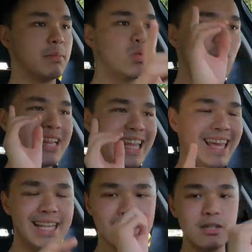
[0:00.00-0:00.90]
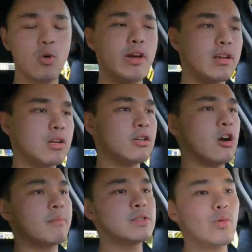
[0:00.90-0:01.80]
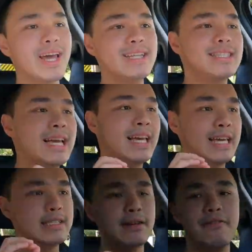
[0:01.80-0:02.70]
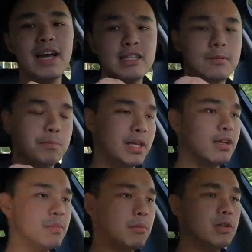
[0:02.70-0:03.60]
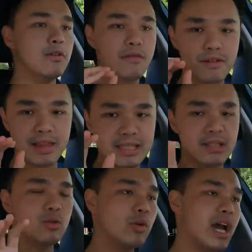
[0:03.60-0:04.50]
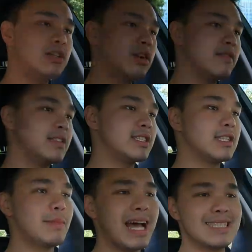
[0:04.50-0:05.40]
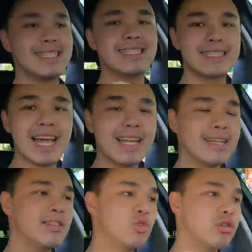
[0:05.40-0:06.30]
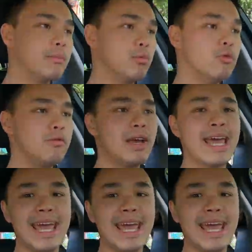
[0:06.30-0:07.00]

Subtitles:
But what is annoying ergonomics wise is the fact that BMW for this new iDrive system has decided to remove